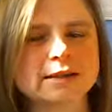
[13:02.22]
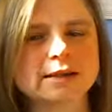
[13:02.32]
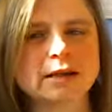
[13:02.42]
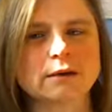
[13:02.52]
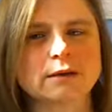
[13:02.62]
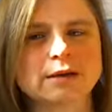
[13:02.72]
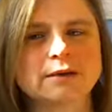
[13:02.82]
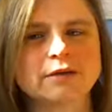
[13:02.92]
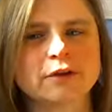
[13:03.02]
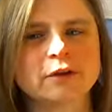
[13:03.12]
see a
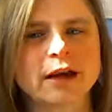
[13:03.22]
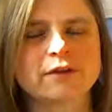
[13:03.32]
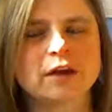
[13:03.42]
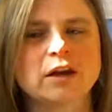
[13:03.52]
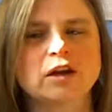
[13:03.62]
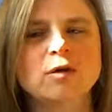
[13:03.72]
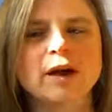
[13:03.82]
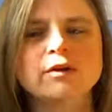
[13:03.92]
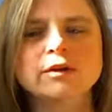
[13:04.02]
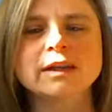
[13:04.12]
reason for an FAQ. I
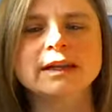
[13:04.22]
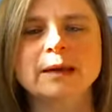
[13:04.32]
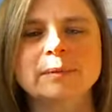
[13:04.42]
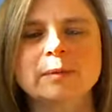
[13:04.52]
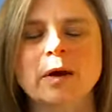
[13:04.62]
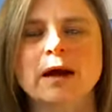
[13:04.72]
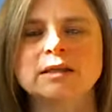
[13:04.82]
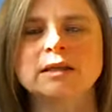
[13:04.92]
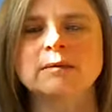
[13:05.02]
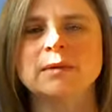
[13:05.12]
don't really get people
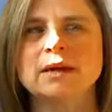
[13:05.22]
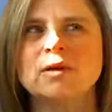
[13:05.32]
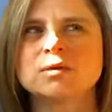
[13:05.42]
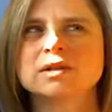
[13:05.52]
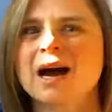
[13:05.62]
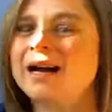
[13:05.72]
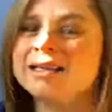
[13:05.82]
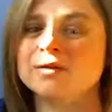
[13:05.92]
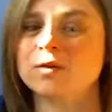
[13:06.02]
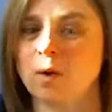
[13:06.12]
asking me those
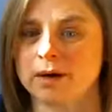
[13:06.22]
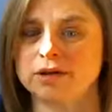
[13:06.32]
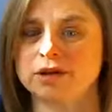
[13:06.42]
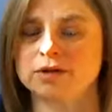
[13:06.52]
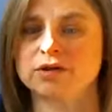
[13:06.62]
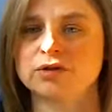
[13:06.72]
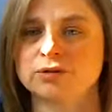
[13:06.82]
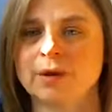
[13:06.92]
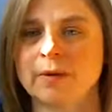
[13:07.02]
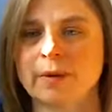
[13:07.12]
kinds of questions
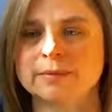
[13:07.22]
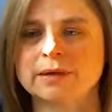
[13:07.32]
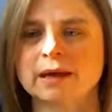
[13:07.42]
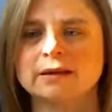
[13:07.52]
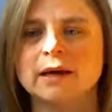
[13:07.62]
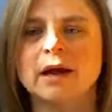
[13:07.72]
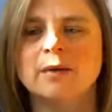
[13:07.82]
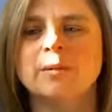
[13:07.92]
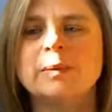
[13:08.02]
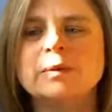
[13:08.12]
through my website.
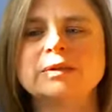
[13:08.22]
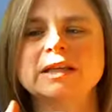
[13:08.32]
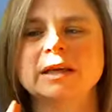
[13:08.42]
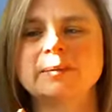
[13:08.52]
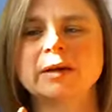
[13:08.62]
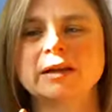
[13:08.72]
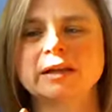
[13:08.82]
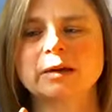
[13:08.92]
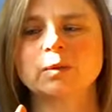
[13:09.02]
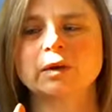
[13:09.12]
People
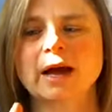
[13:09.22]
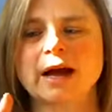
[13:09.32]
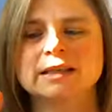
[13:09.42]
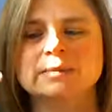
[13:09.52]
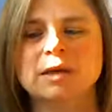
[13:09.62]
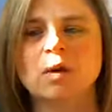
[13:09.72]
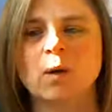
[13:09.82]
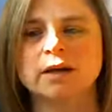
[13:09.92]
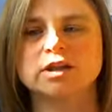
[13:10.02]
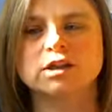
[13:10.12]
typically will ask me
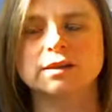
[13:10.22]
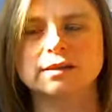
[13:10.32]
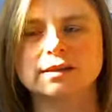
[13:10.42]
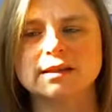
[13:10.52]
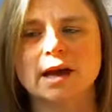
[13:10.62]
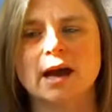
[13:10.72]
questions